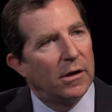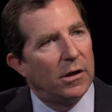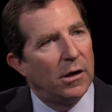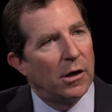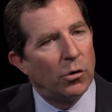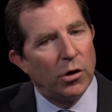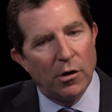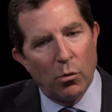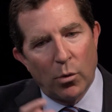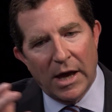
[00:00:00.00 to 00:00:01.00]
You know, you
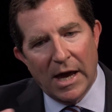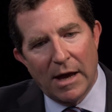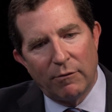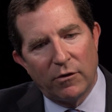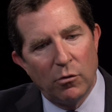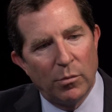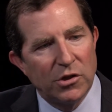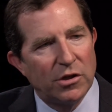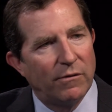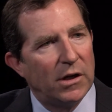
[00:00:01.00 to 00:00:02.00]
don't want to have too
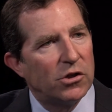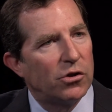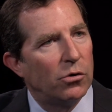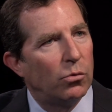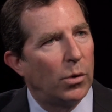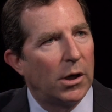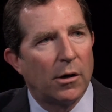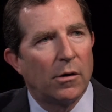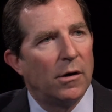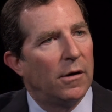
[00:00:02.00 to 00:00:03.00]
much of an issue
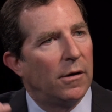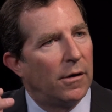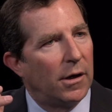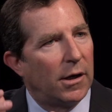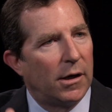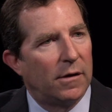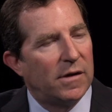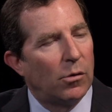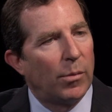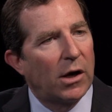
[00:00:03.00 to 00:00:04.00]
where
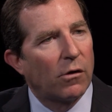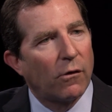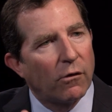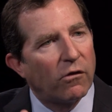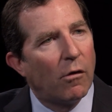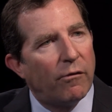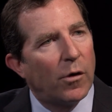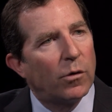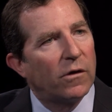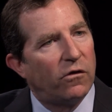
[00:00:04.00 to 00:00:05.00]
deal makers are so
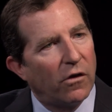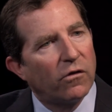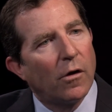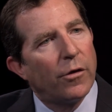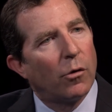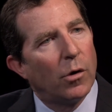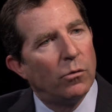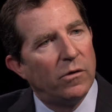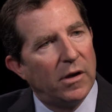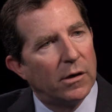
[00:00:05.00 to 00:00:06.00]
focused just on their
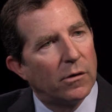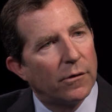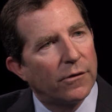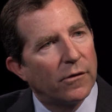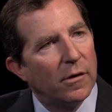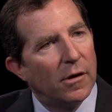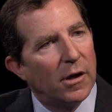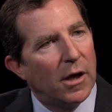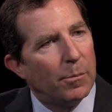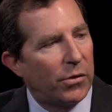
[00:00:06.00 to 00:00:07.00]
own deals,
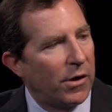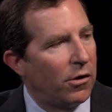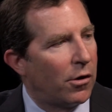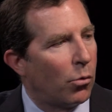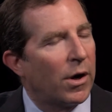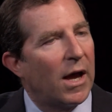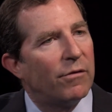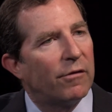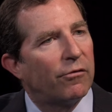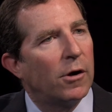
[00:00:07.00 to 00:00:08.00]
but then you don't want to have
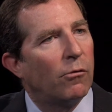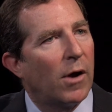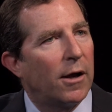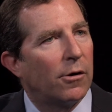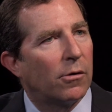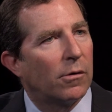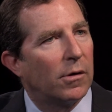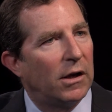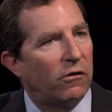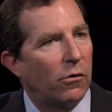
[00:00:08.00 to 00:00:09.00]
the free rider
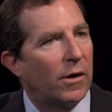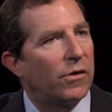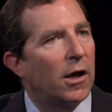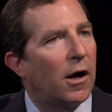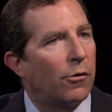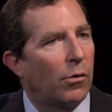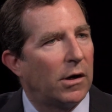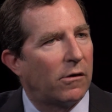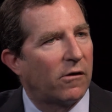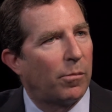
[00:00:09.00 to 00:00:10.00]
issue at the other end
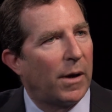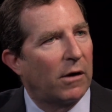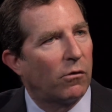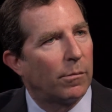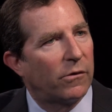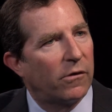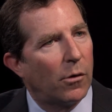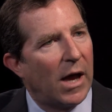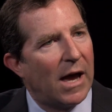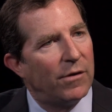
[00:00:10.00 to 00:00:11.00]
of the spectrum. So
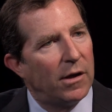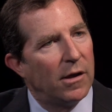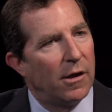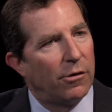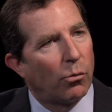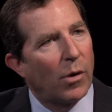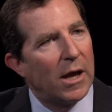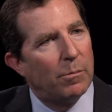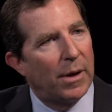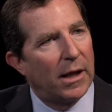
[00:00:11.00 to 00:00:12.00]
having the
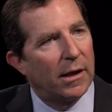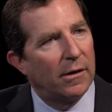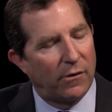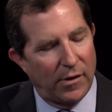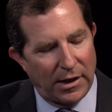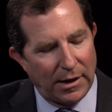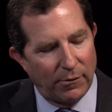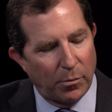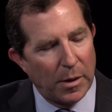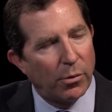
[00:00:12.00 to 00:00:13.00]
right balance that gives
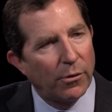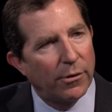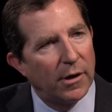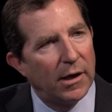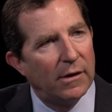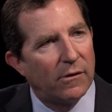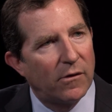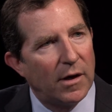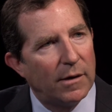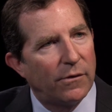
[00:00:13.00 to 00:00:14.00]
people the
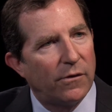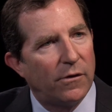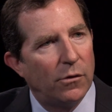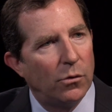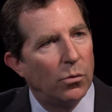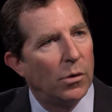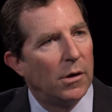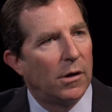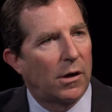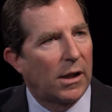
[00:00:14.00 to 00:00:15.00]
incentives to
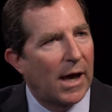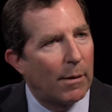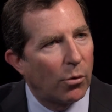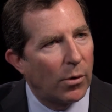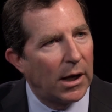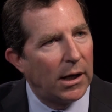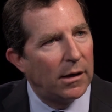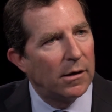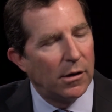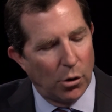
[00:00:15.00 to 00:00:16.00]

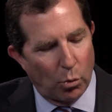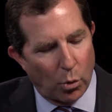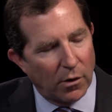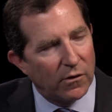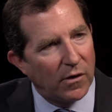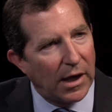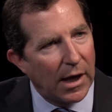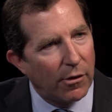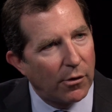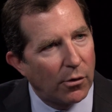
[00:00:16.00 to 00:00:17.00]
collaborate, work
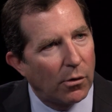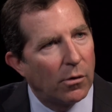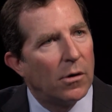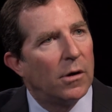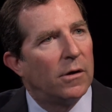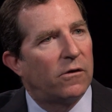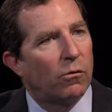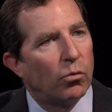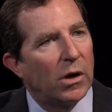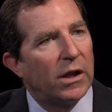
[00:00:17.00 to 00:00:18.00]
together, to
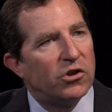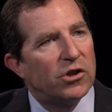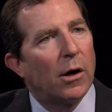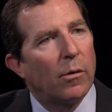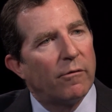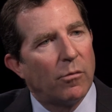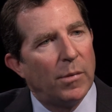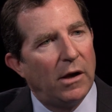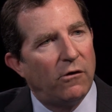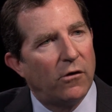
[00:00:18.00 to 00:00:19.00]
really share
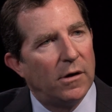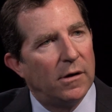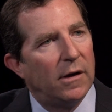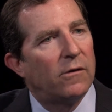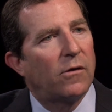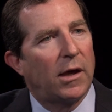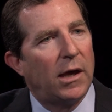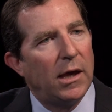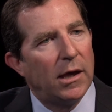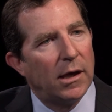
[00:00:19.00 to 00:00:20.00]
information is the
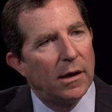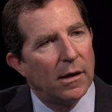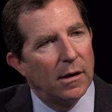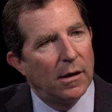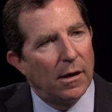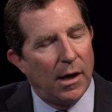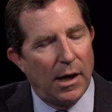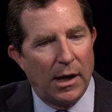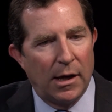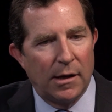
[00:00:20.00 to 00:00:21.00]
key.
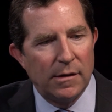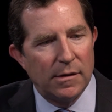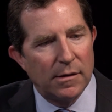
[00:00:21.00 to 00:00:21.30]
And